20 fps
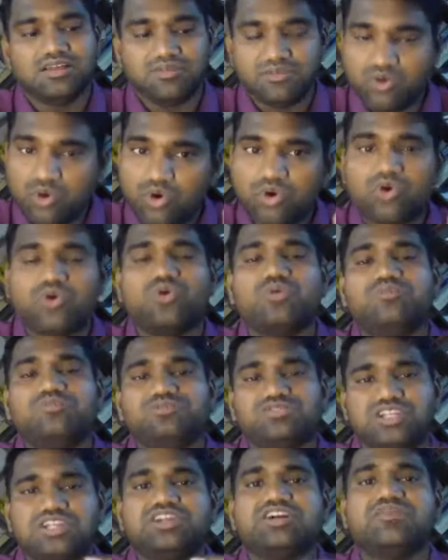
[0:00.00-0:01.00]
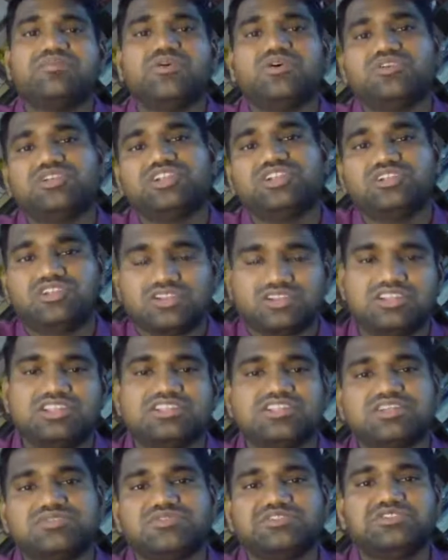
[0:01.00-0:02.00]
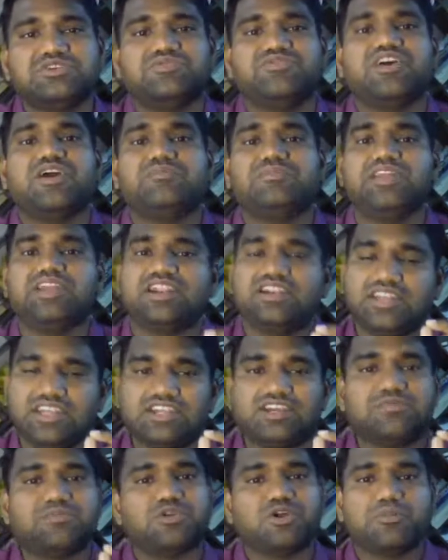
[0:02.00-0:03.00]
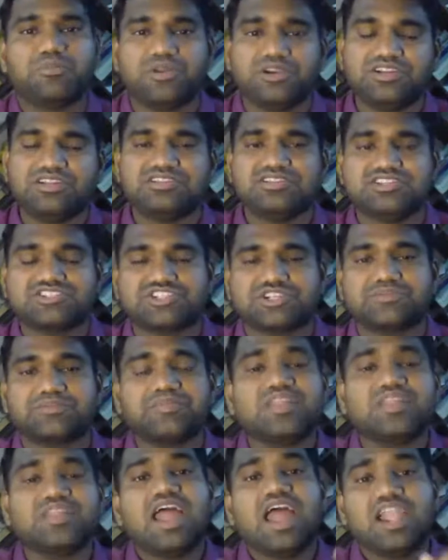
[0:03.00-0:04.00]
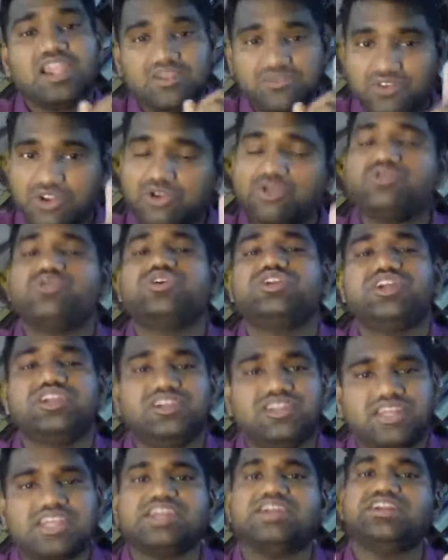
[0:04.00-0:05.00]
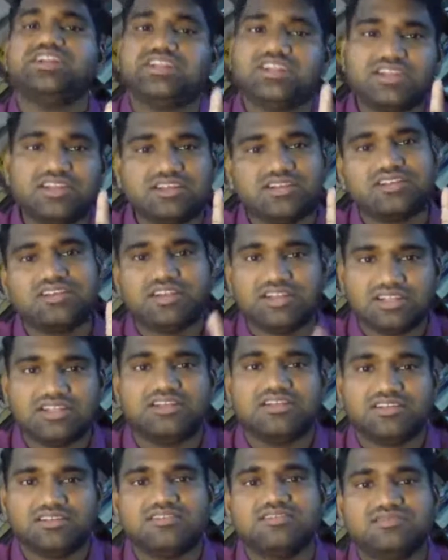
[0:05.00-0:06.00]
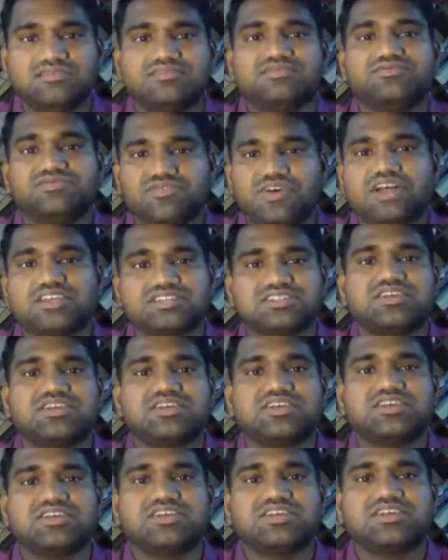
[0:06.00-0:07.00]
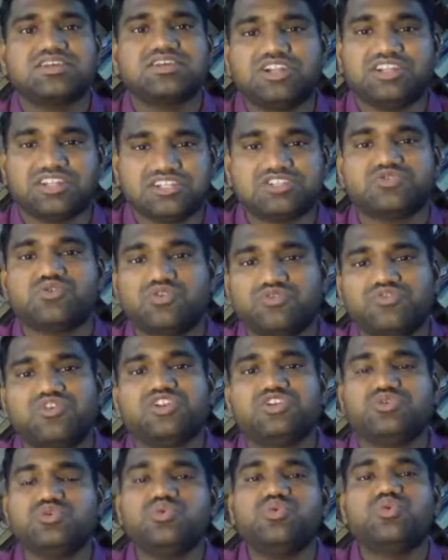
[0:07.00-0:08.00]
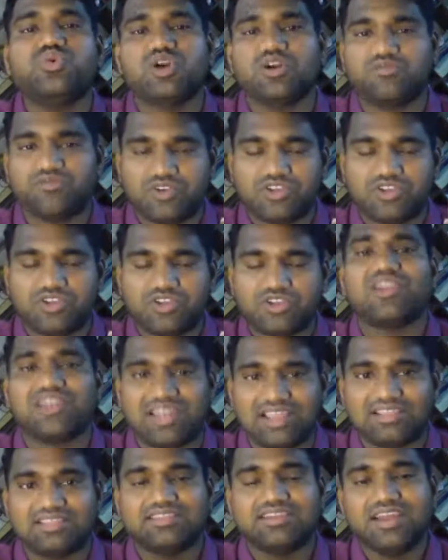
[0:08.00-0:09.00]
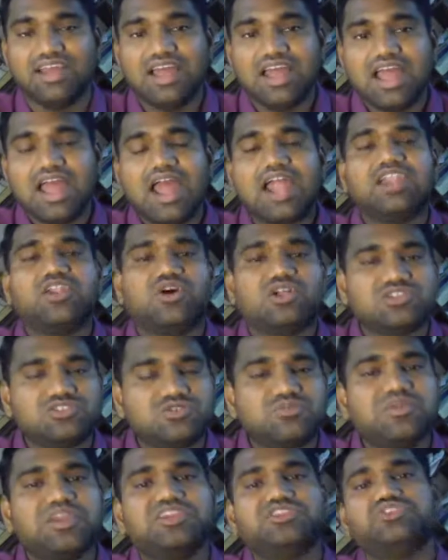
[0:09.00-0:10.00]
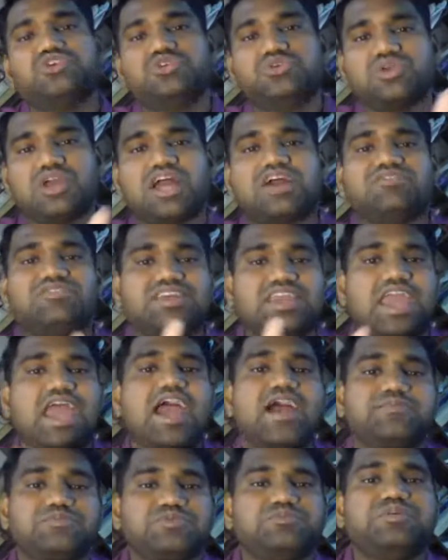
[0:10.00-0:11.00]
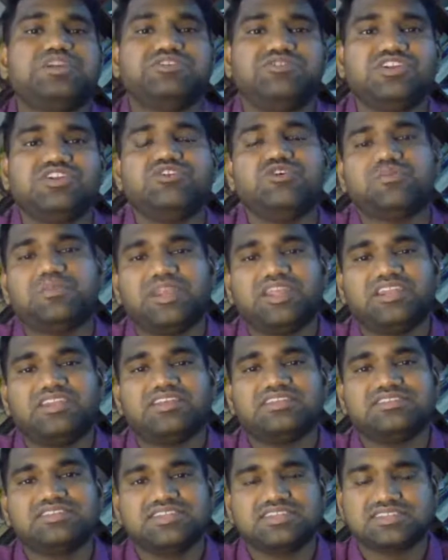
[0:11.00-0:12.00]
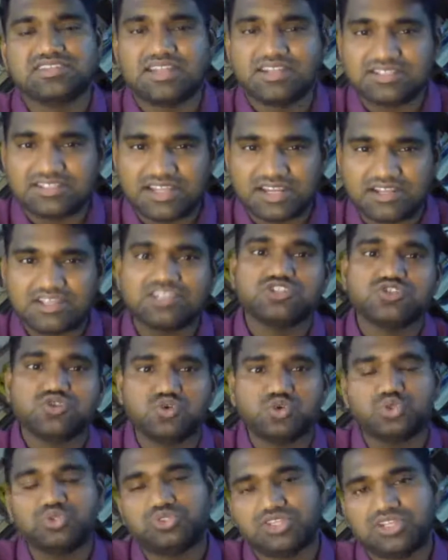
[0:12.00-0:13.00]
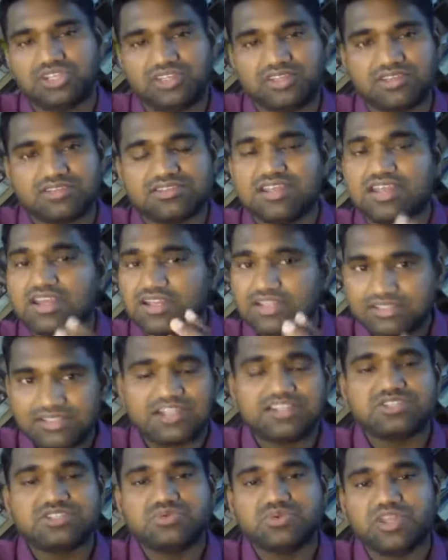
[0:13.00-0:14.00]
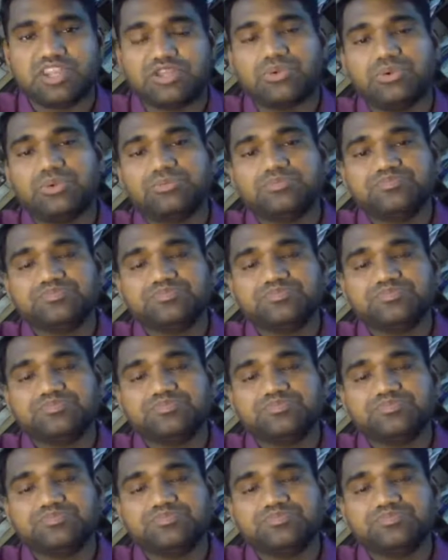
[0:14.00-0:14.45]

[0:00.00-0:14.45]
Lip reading: go home, think about it, discuss with your family and take a proper decision. And if you're doing it, take it in a little faster way so that it is good for you, for your health. And also make sure you have gaps between your pregnancies, that is at least 2 to 3 years. That is very good.